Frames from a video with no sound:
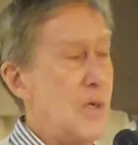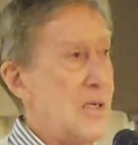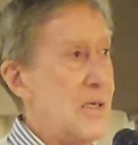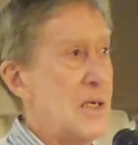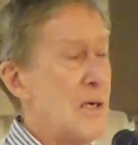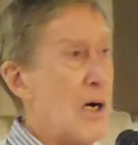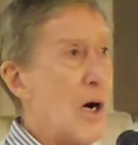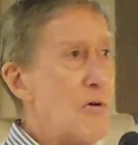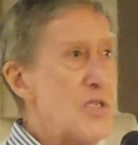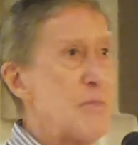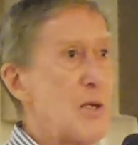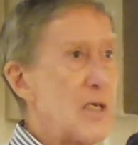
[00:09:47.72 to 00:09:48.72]
I
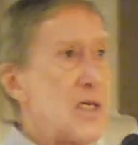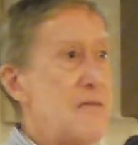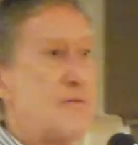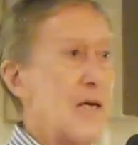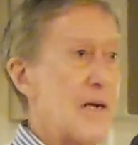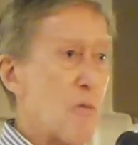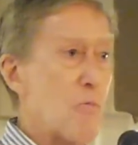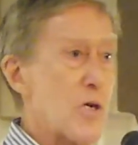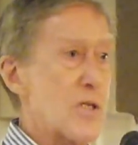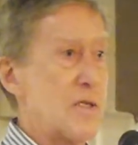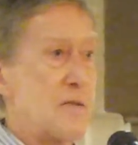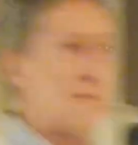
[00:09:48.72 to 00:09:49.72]
always believed that I
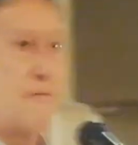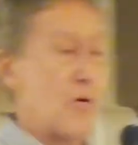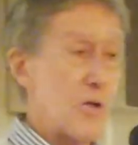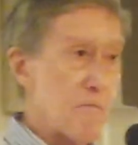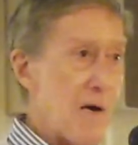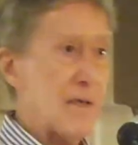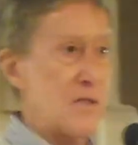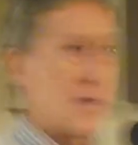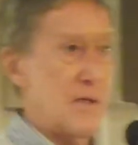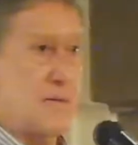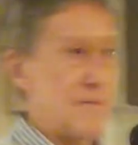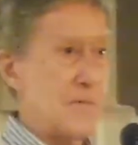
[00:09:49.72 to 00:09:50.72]
worked for the Record,
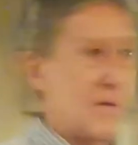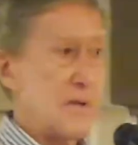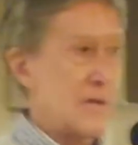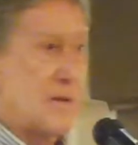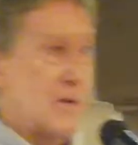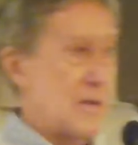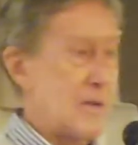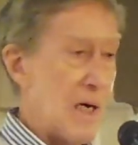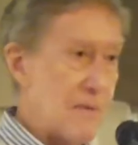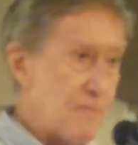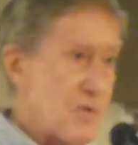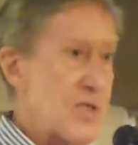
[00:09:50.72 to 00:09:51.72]

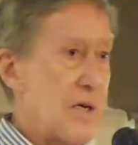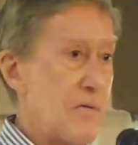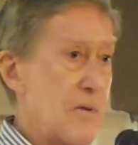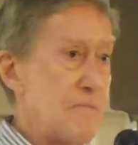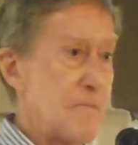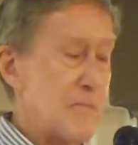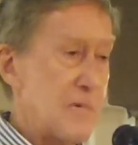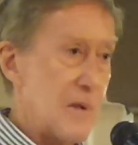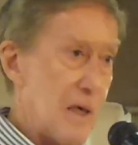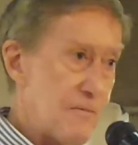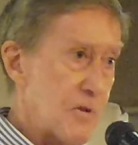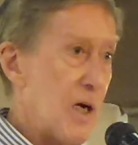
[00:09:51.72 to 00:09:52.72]
not for Southern,
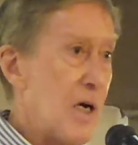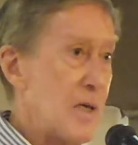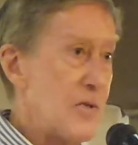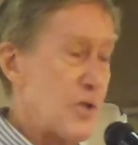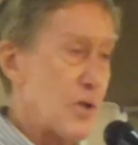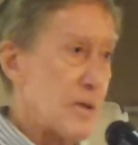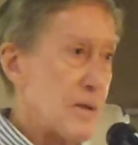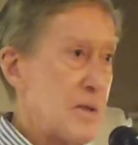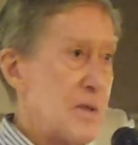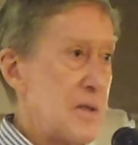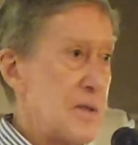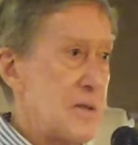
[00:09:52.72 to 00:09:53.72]
not for Hollinger,
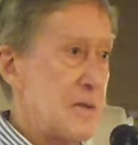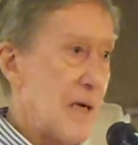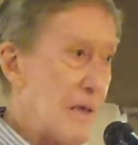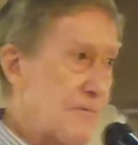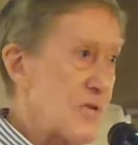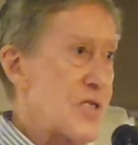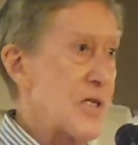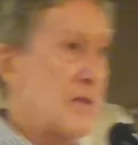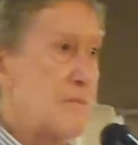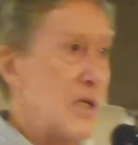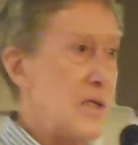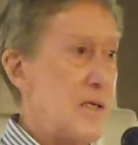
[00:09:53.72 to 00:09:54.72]
not for
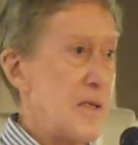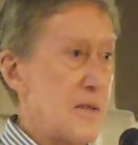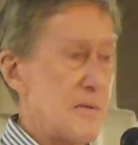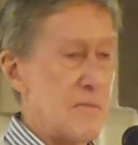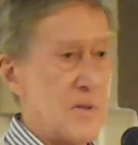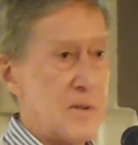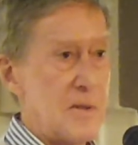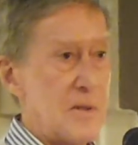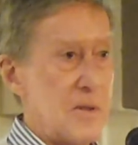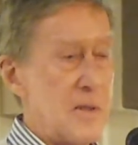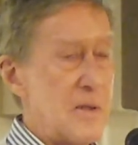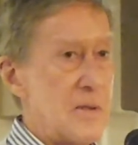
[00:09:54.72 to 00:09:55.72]
Sun Media,
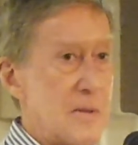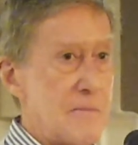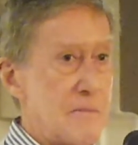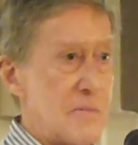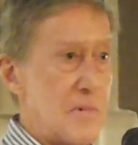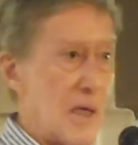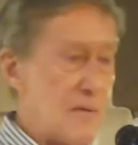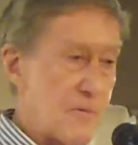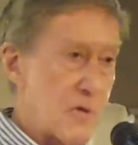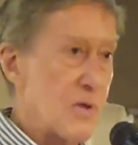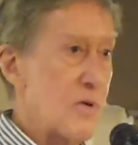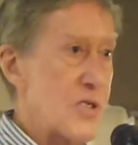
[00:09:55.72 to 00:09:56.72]
not
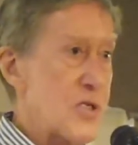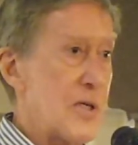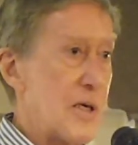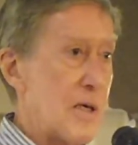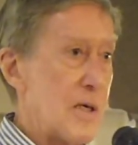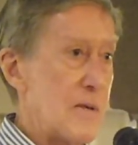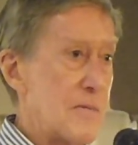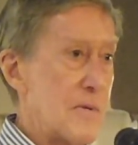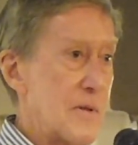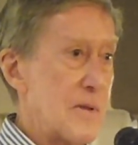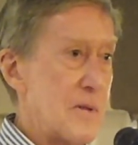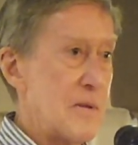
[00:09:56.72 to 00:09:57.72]
for Torstar,
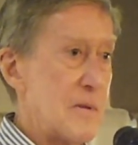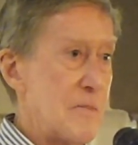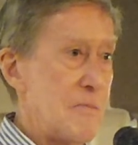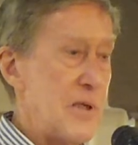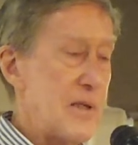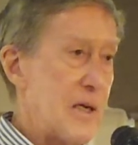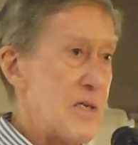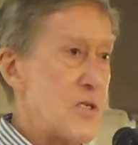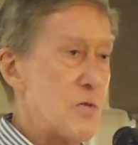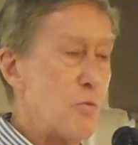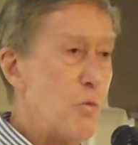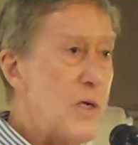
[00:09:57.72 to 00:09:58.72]

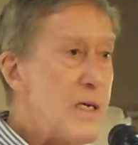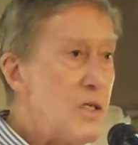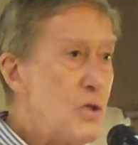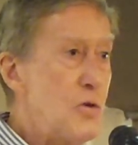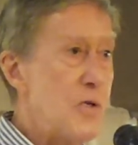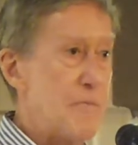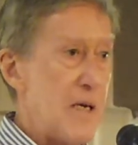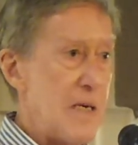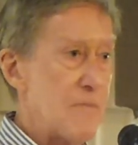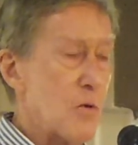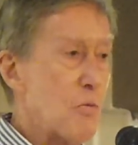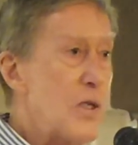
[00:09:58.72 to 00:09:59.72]
because we knew the
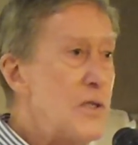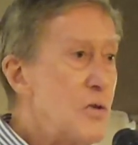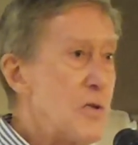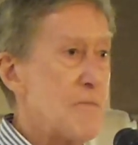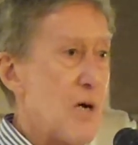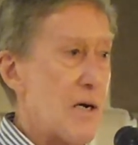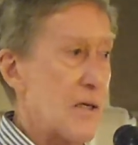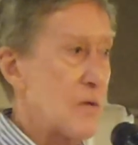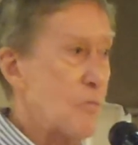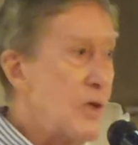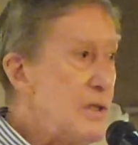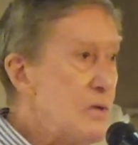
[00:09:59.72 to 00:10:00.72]
paper, we knew the market,
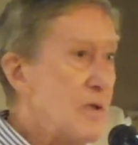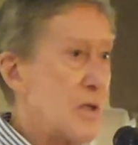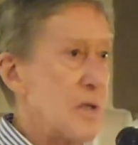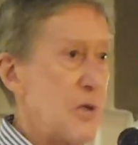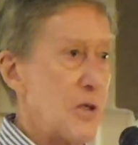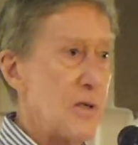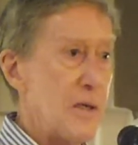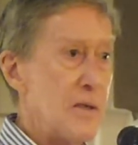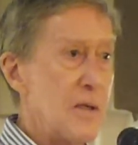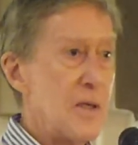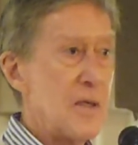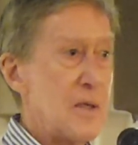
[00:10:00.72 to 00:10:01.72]
we knew the community.
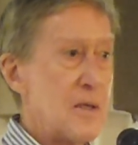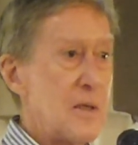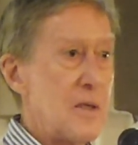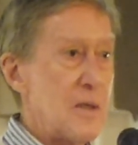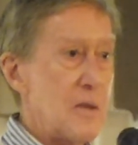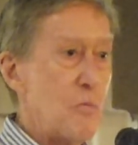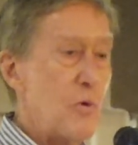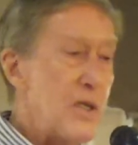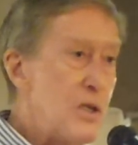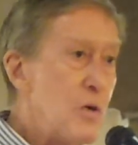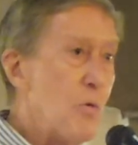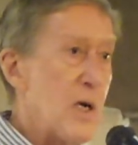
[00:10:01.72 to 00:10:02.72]
We
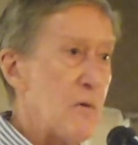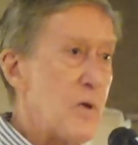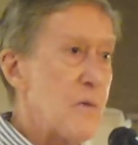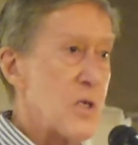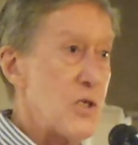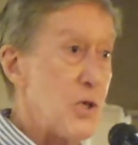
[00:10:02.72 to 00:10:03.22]
knew what we were